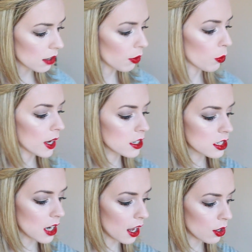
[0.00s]
of a white
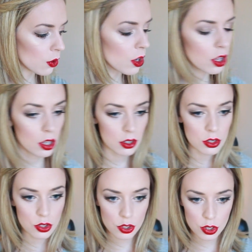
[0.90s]
shadow
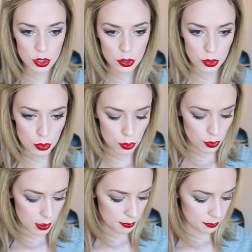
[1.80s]

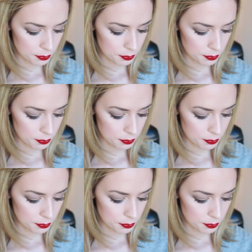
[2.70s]
to